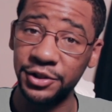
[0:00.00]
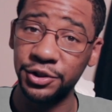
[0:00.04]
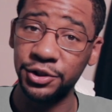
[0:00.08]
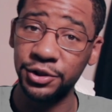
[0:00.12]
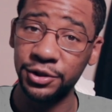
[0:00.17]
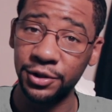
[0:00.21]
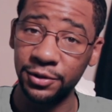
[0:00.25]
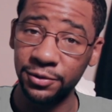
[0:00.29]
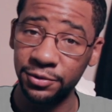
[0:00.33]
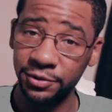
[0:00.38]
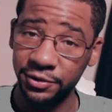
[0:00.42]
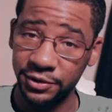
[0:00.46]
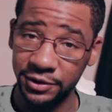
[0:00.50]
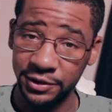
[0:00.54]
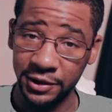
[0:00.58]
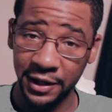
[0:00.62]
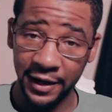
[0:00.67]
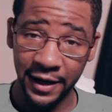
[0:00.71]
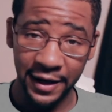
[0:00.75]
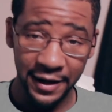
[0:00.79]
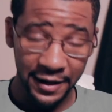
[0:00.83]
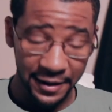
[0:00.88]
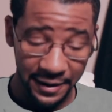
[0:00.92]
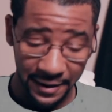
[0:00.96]
and shoulders
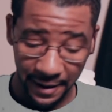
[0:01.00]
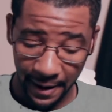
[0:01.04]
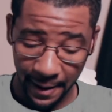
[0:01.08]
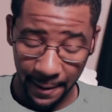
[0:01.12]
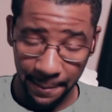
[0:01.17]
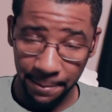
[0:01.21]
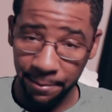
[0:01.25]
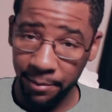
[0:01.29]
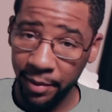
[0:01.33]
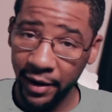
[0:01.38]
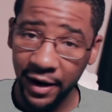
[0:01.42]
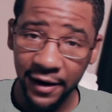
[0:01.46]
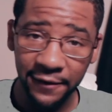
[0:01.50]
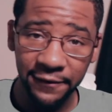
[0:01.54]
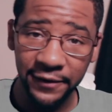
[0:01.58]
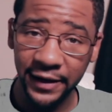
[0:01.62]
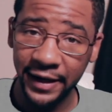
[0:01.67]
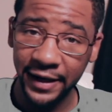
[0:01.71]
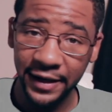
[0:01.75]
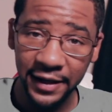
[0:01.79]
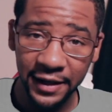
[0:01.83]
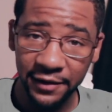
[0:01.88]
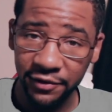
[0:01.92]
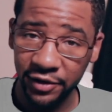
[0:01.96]
above
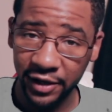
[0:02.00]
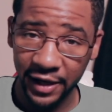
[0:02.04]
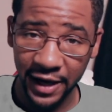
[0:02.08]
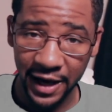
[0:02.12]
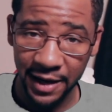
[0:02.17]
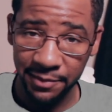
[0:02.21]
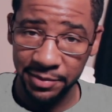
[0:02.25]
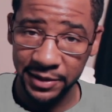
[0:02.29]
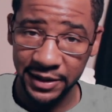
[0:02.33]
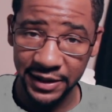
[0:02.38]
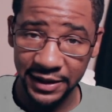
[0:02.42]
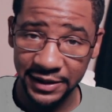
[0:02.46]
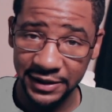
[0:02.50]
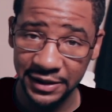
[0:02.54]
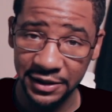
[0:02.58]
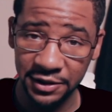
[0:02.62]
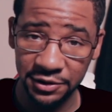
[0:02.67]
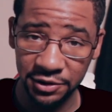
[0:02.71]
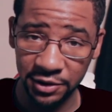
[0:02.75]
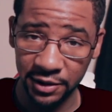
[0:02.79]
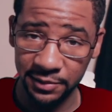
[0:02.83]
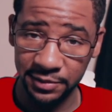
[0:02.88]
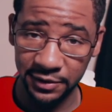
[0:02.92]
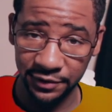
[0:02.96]
any of the competition
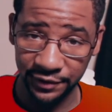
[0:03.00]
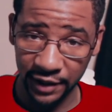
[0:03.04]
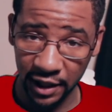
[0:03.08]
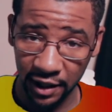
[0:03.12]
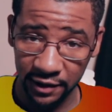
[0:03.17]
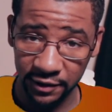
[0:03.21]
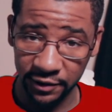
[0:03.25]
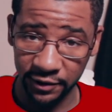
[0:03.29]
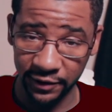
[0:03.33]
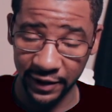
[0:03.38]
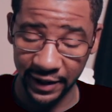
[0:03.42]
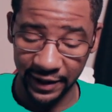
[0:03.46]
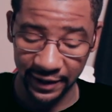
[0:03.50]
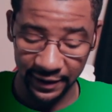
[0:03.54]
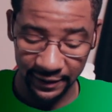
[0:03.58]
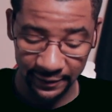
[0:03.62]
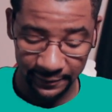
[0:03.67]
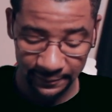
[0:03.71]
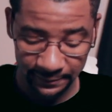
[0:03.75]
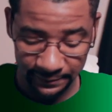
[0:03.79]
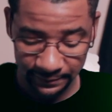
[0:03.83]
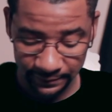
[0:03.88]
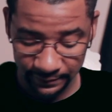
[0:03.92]
in terms of color grading.